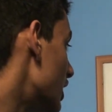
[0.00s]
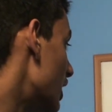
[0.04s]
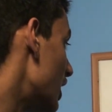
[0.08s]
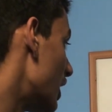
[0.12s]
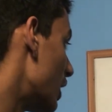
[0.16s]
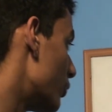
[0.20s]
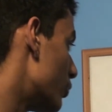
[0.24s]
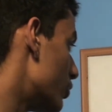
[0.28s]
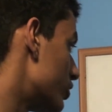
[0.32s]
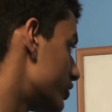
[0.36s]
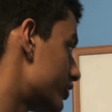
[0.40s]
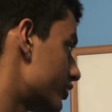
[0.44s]
I
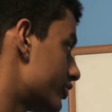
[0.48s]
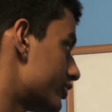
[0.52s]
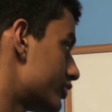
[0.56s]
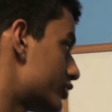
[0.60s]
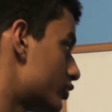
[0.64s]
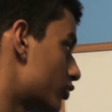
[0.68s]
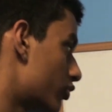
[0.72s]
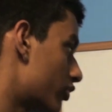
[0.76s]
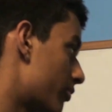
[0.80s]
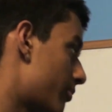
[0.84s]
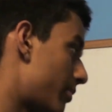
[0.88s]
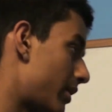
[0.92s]
went to the
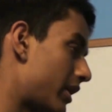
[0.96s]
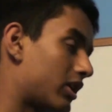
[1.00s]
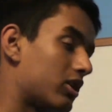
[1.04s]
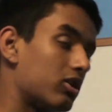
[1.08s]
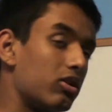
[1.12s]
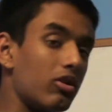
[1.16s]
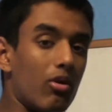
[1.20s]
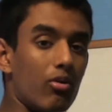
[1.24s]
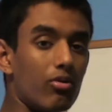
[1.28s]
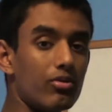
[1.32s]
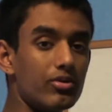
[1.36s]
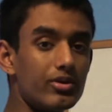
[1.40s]
store to buy
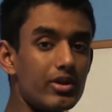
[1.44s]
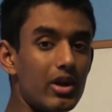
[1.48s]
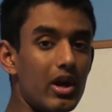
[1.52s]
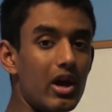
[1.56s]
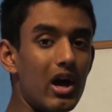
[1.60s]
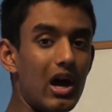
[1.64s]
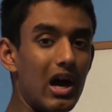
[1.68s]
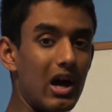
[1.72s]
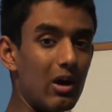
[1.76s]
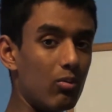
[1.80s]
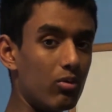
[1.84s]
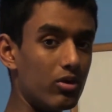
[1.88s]
clothes.
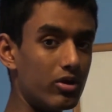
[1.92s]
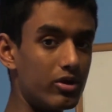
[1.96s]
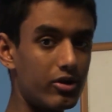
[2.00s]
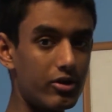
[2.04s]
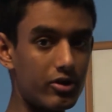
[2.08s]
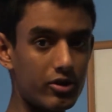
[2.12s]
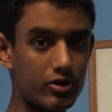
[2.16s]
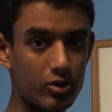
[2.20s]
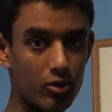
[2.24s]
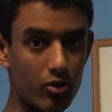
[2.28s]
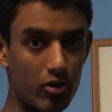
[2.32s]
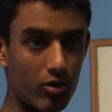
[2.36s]
I went to
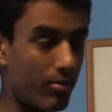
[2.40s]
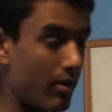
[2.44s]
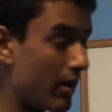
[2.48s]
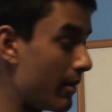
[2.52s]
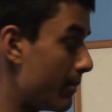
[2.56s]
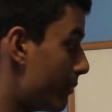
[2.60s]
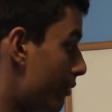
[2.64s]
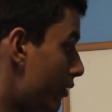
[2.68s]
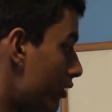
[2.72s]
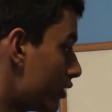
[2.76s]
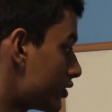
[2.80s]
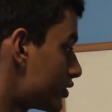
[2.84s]
the store to buy
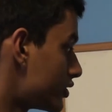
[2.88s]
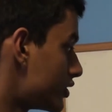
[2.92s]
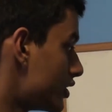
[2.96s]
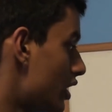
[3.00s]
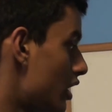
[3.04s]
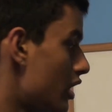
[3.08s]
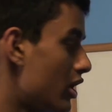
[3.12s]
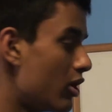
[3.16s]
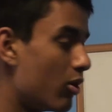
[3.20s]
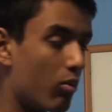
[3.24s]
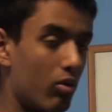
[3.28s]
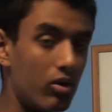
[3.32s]
books.
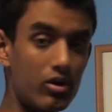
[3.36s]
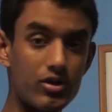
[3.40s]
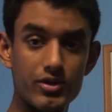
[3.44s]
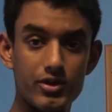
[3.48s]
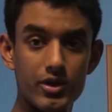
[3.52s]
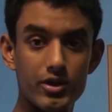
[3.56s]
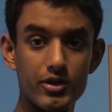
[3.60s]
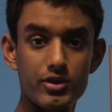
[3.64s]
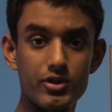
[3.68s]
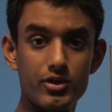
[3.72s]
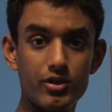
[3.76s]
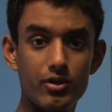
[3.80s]
What does
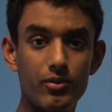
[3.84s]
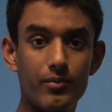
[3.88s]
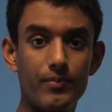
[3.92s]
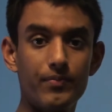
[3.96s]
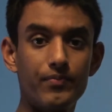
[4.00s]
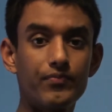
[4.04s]
this do?